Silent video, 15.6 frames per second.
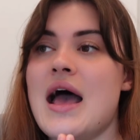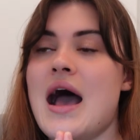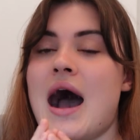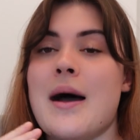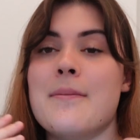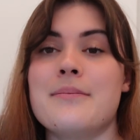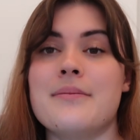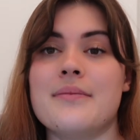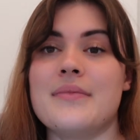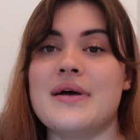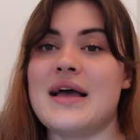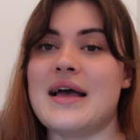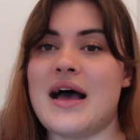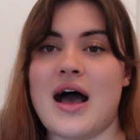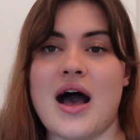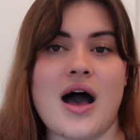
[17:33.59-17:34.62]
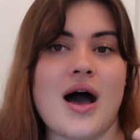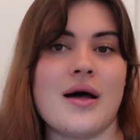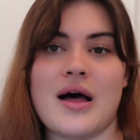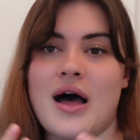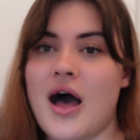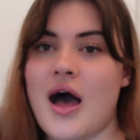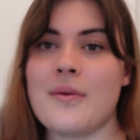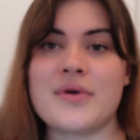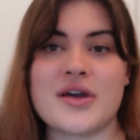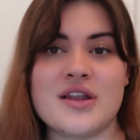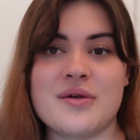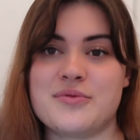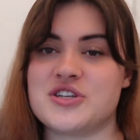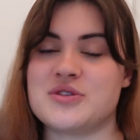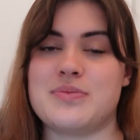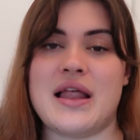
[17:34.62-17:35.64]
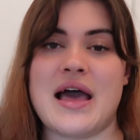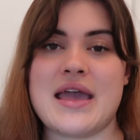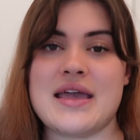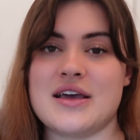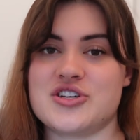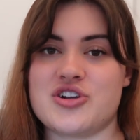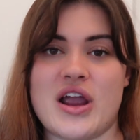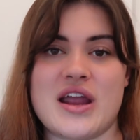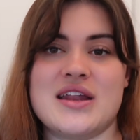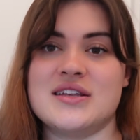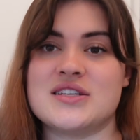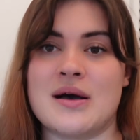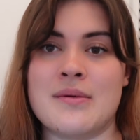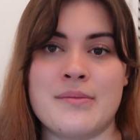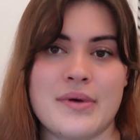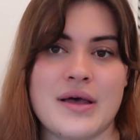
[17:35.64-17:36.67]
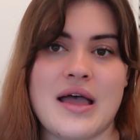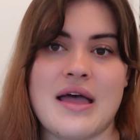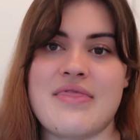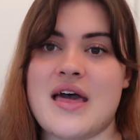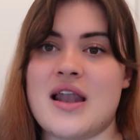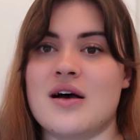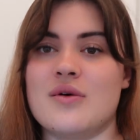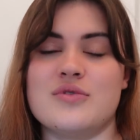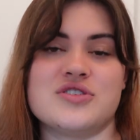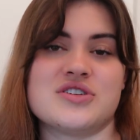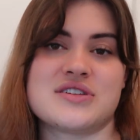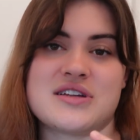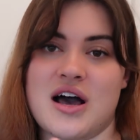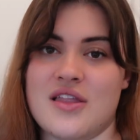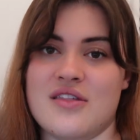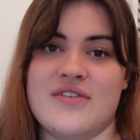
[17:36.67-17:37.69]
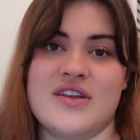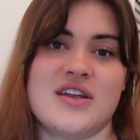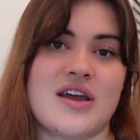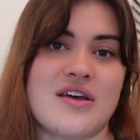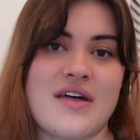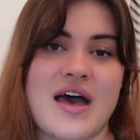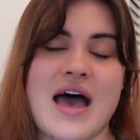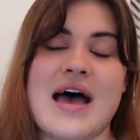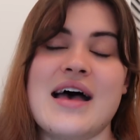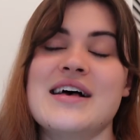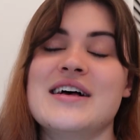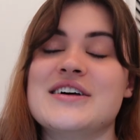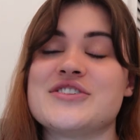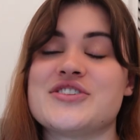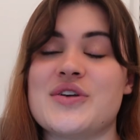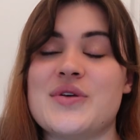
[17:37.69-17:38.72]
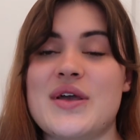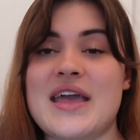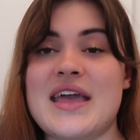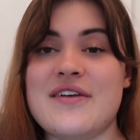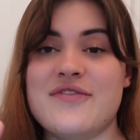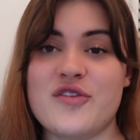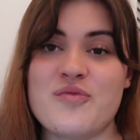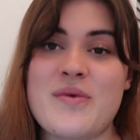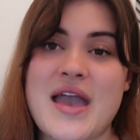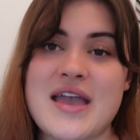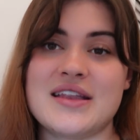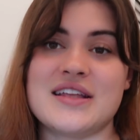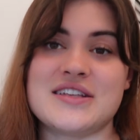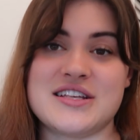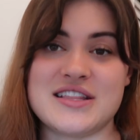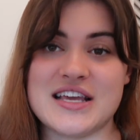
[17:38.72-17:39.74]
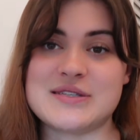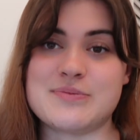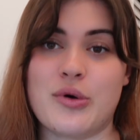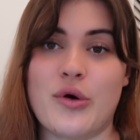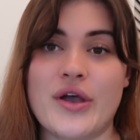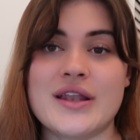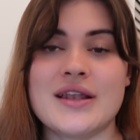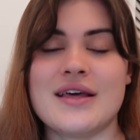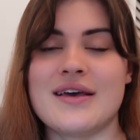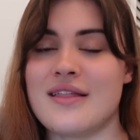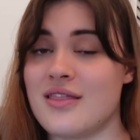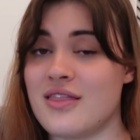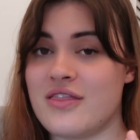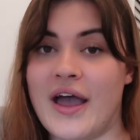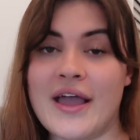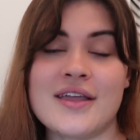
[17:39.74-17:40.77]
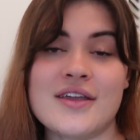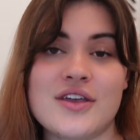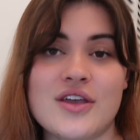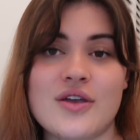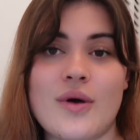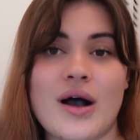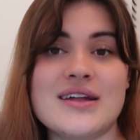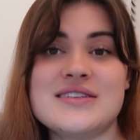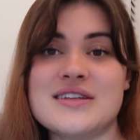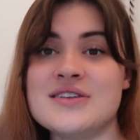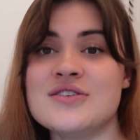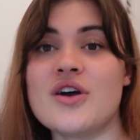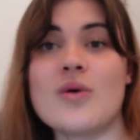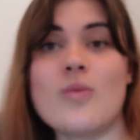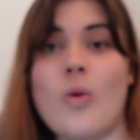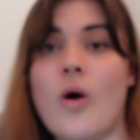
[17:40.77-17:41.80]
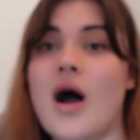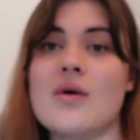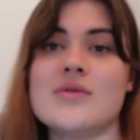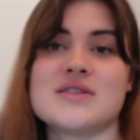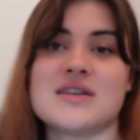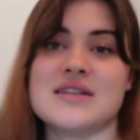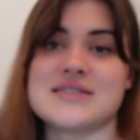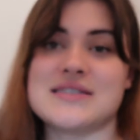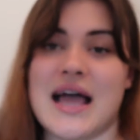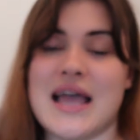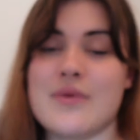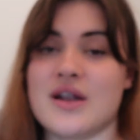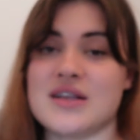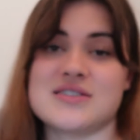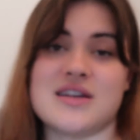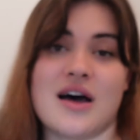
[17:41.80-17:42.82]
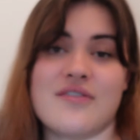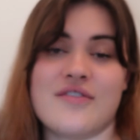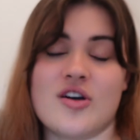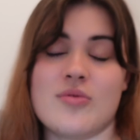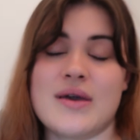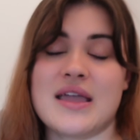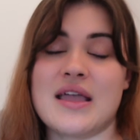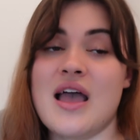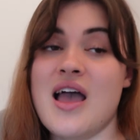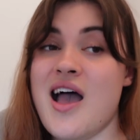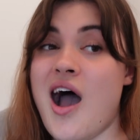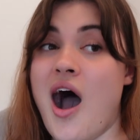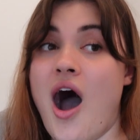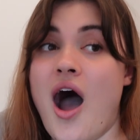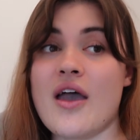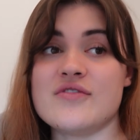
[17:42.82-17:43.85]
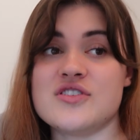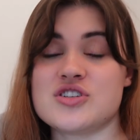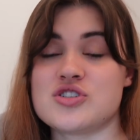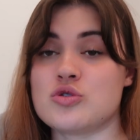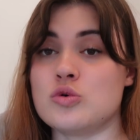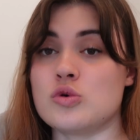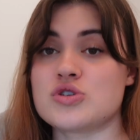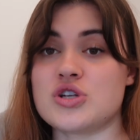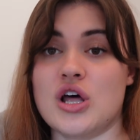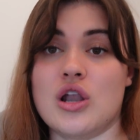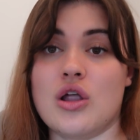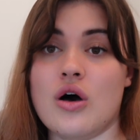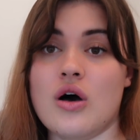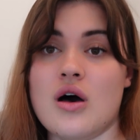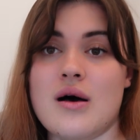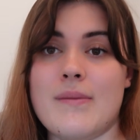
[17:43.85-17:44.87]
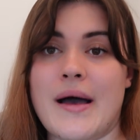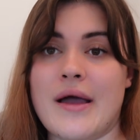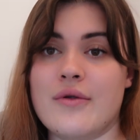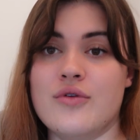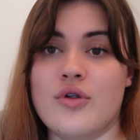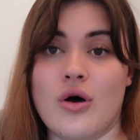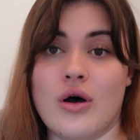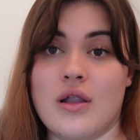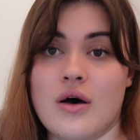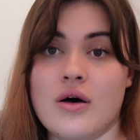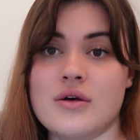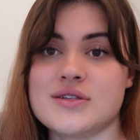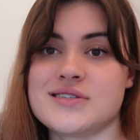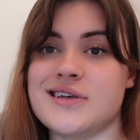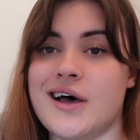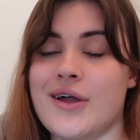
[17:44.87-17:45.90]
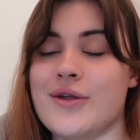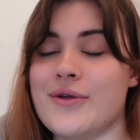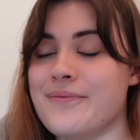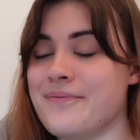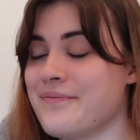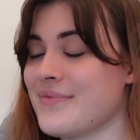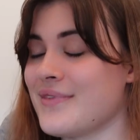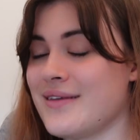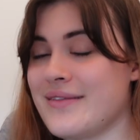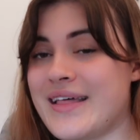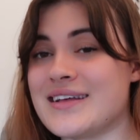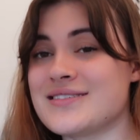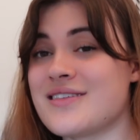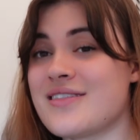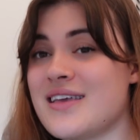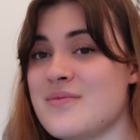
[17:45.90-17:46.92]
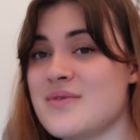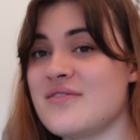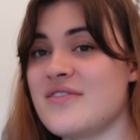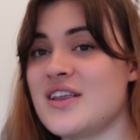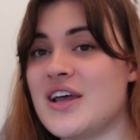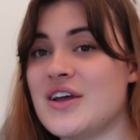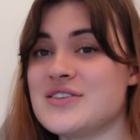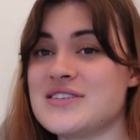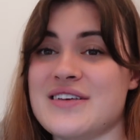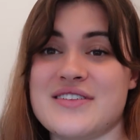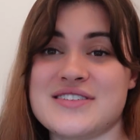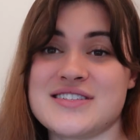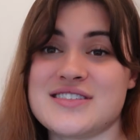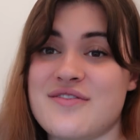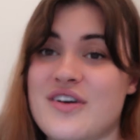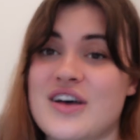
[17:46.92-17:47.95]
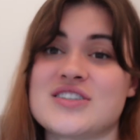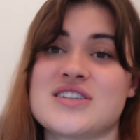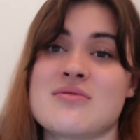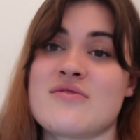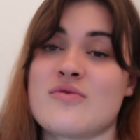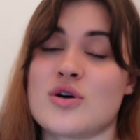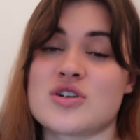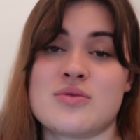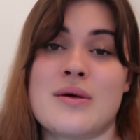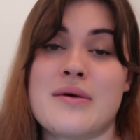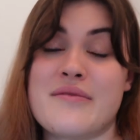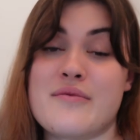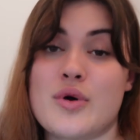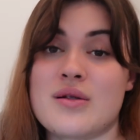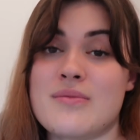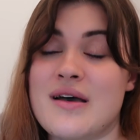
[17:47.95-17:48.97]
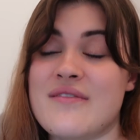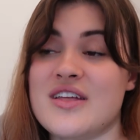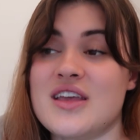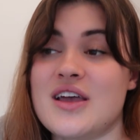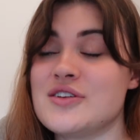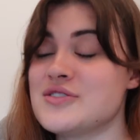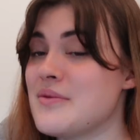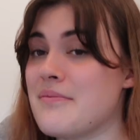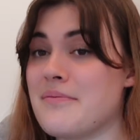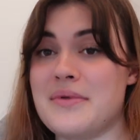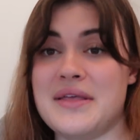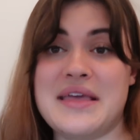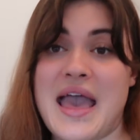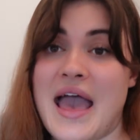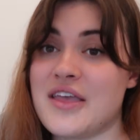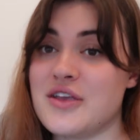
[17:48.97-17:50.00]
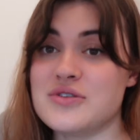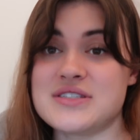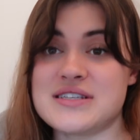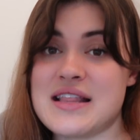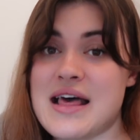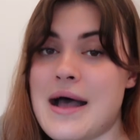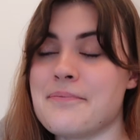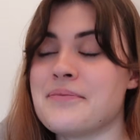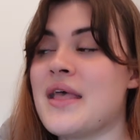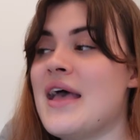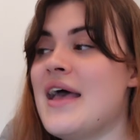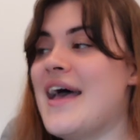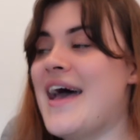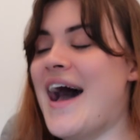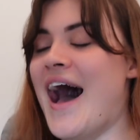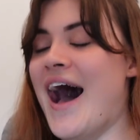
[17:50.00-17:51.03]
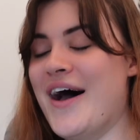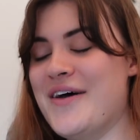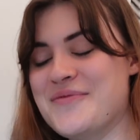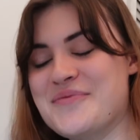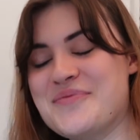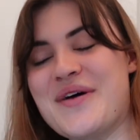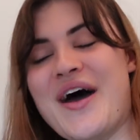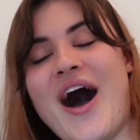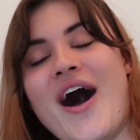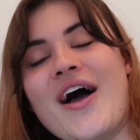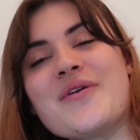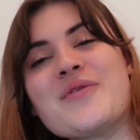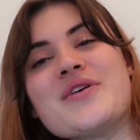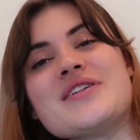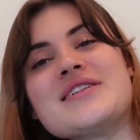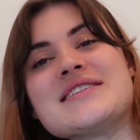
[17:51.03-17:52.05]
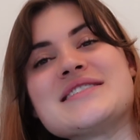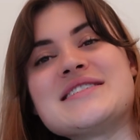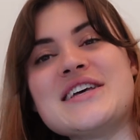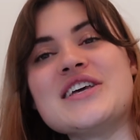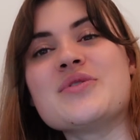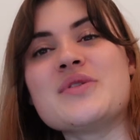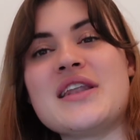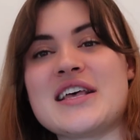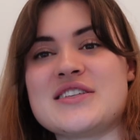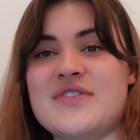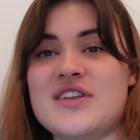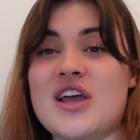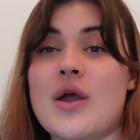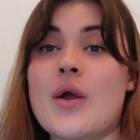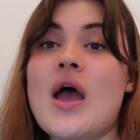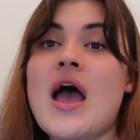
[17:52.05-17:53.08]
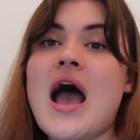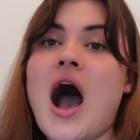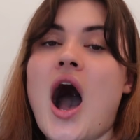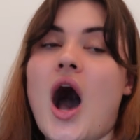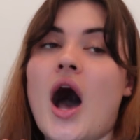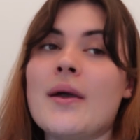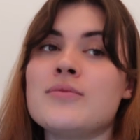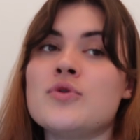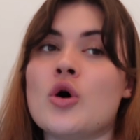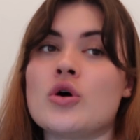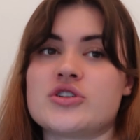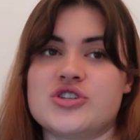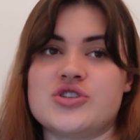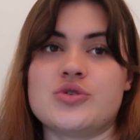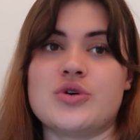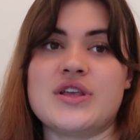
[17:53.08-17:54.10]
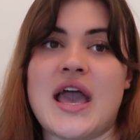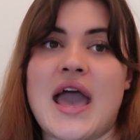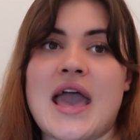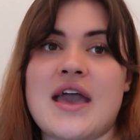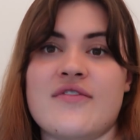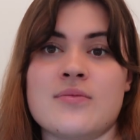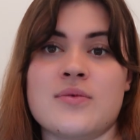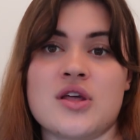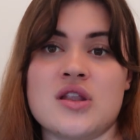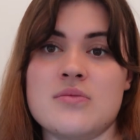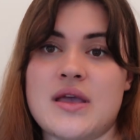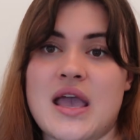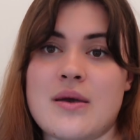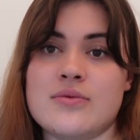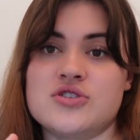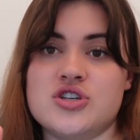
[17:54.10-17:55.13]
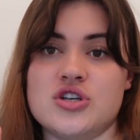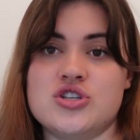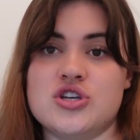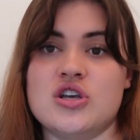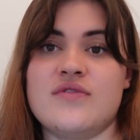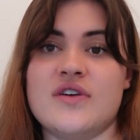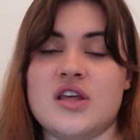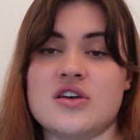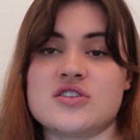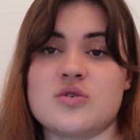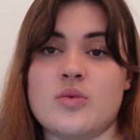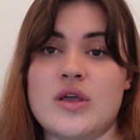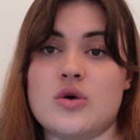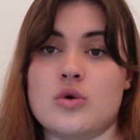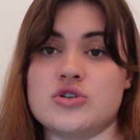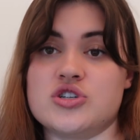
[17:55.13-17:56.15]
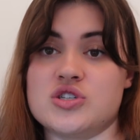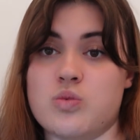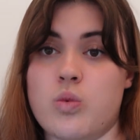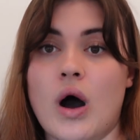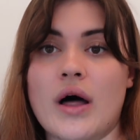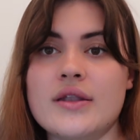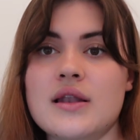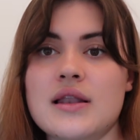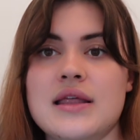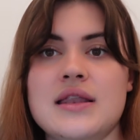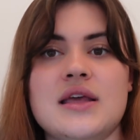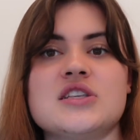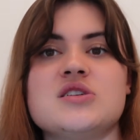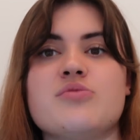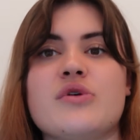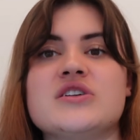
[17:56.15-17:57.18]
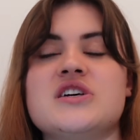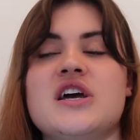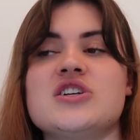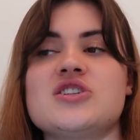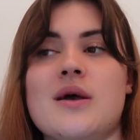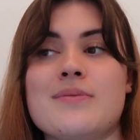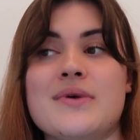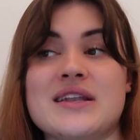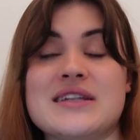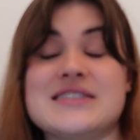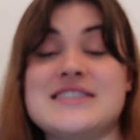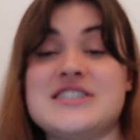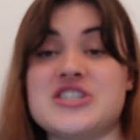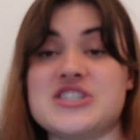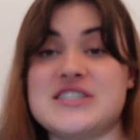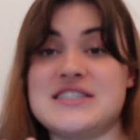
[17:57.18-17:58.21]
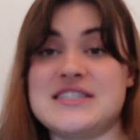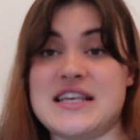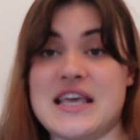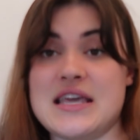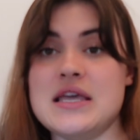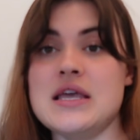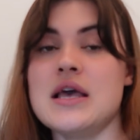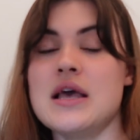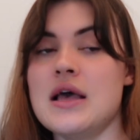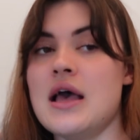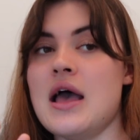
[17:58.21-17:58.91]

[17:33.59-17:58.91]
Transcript: I'm going to just play a training dump and then I will just cut the video there. So if you've made it to this point, thank you. I didn't know what I was going to say when I started filming. I've just talked a lot about not a lot, so that's the theme of the videos. If this is the first time you've watched one of my videos, get used to that. But I will see you in the next video. I'm not sure yet if I'm going to be able to do 2 videos a week or just 1 leading into British. I'm going to just see.